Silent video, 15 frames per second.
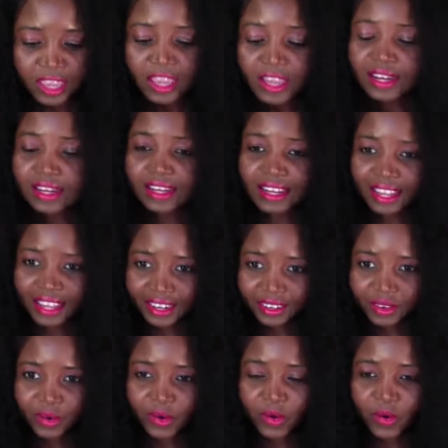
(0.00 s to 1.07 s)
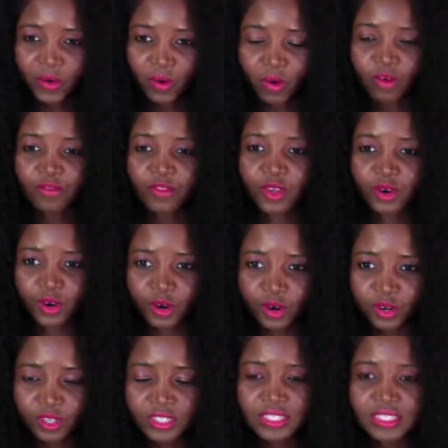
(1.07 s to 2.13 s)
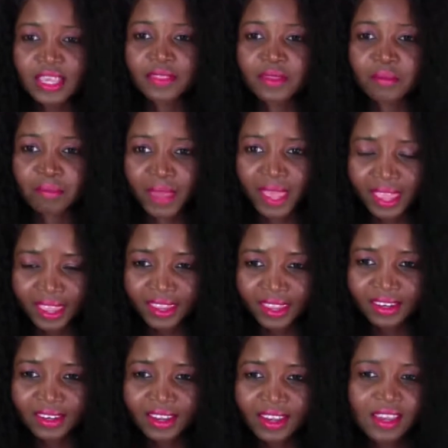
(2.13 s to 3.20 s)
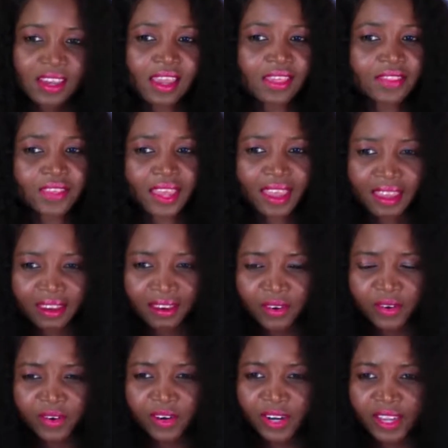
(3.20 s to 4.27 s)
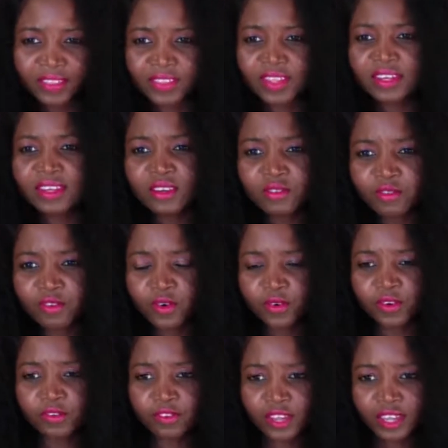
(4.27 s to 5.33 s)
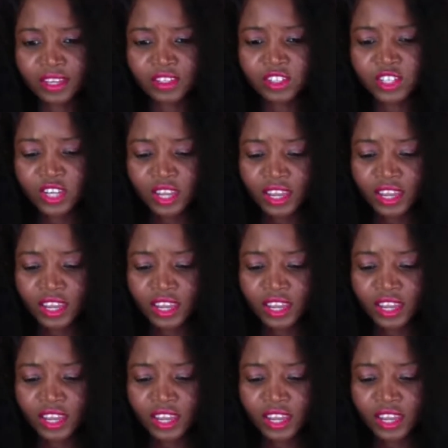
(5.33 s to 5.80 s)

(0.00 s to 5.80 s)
Letting go of the hurts and the pain and the anger and the need for revenge